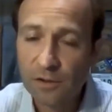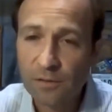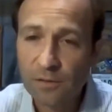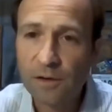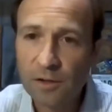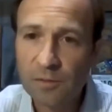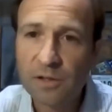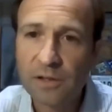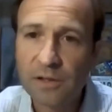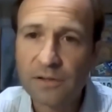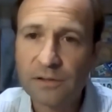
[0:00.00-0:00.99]
And
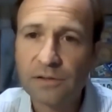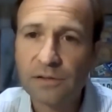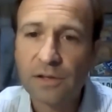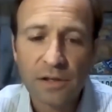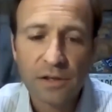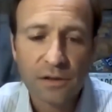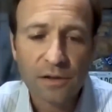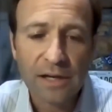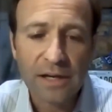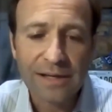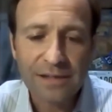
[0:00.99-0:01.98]
they're falling
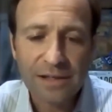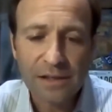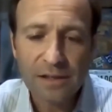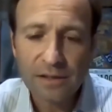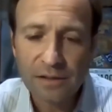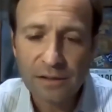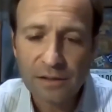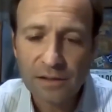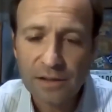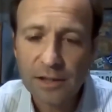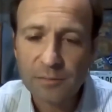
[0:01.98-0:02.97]
because they're not
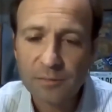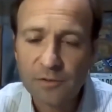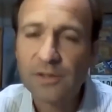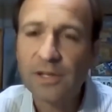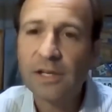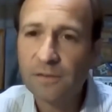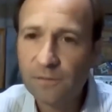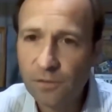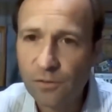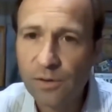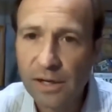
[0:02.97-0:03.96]

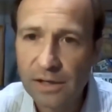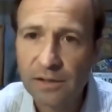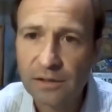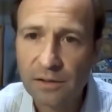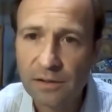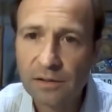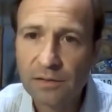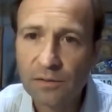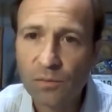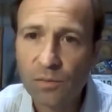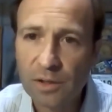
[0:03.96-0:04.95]
they're taking for
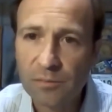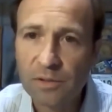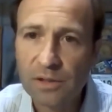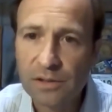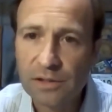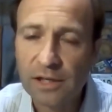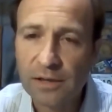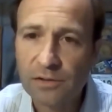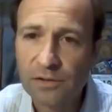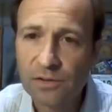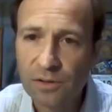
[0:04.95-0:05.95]
granted what
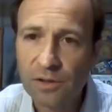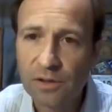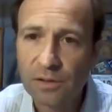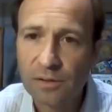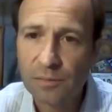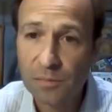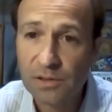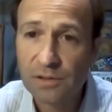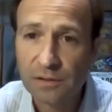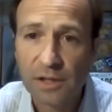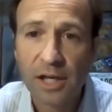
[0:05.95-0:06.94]
it means to have a
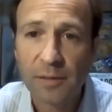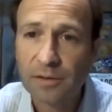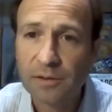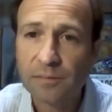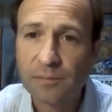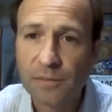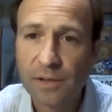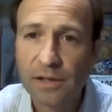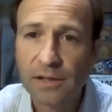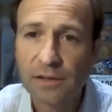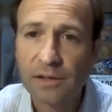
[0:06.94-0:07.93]
strong business
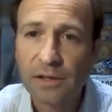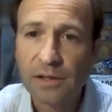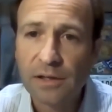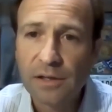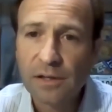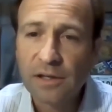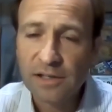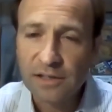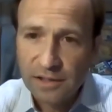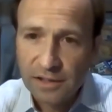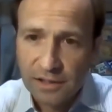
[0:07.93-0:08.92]
climate. And
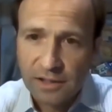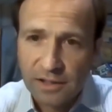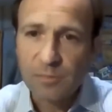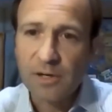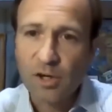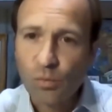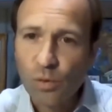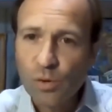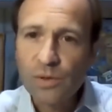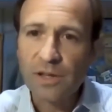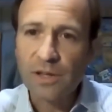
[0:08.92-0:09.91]
as they
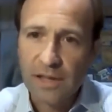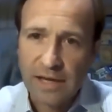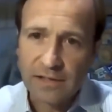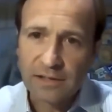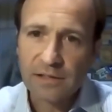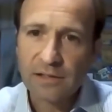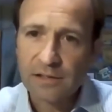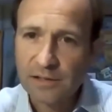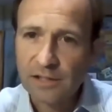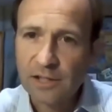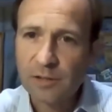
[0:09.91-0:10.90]
keep on eroding
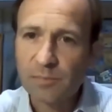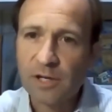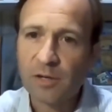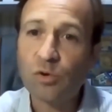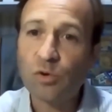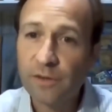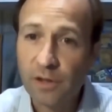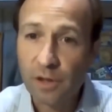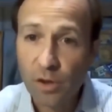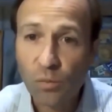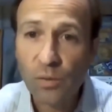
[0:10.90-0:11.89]
that, as they
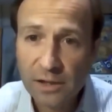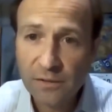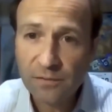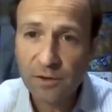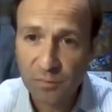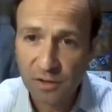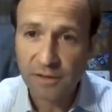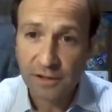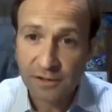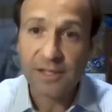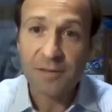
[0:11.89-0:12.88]
keep on moving
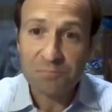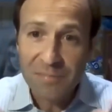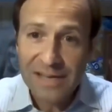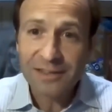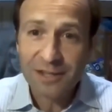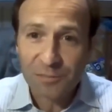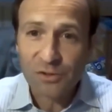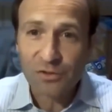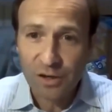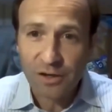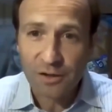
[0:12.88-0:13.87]
away from the things that
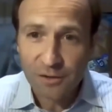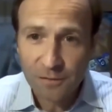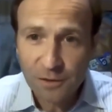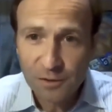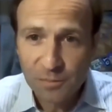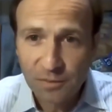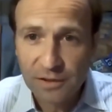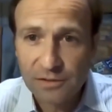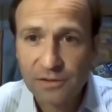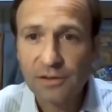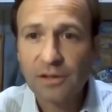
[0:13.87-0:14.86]
made them strong in
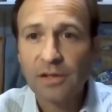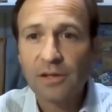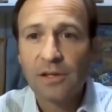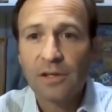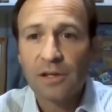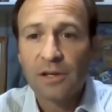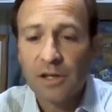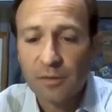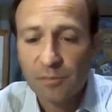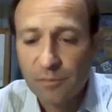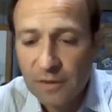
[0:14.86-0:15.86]
the first place,